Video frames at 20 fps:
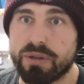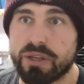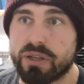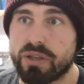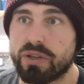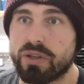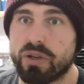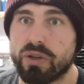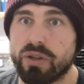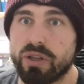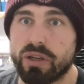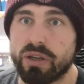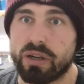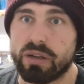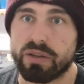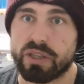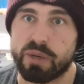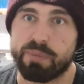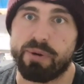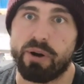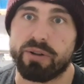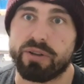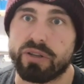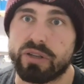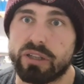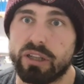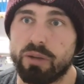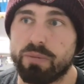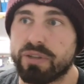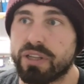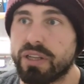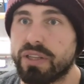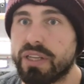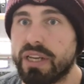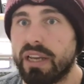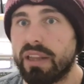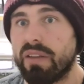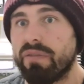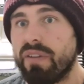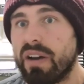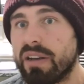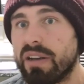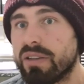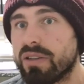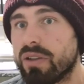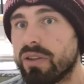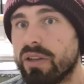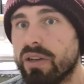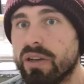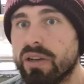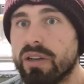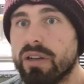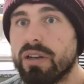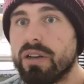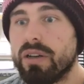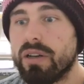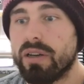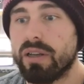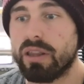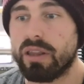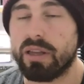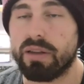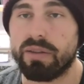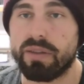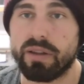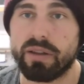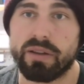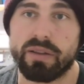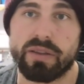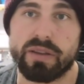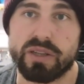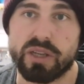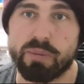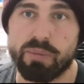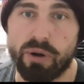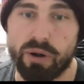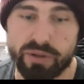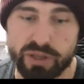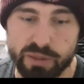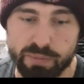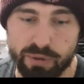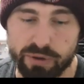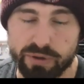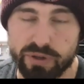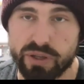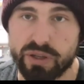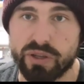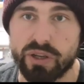so the supporters clubs that take the fans on the supporters buses.